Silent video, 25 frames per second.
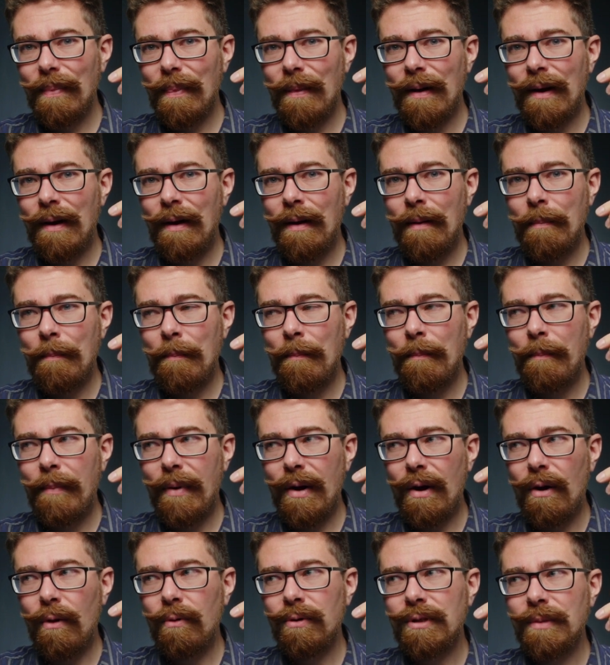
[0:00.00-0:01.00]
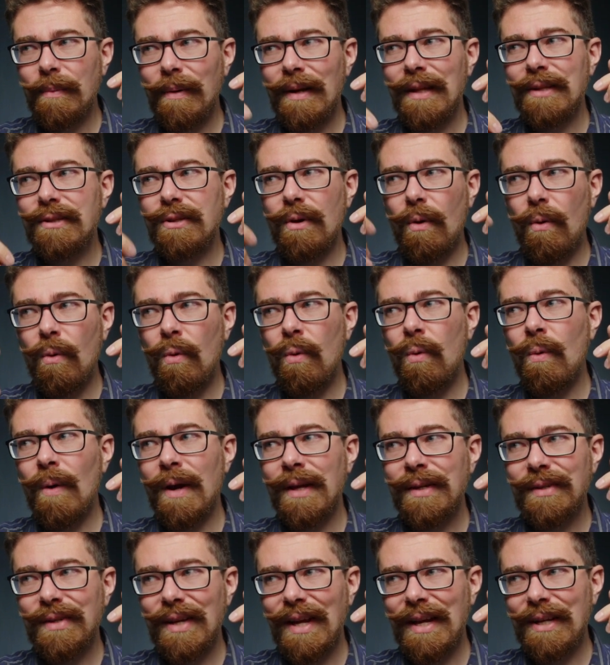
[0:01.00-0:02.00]
but ultimately it's
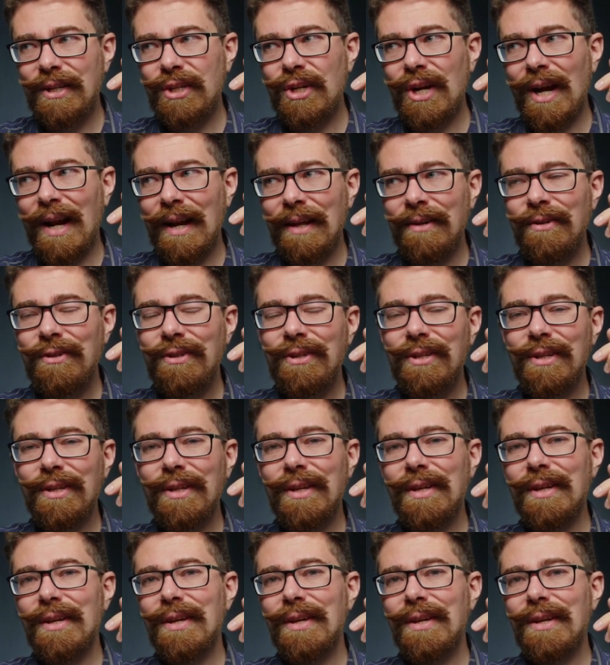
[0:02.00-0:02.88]
always a challenge.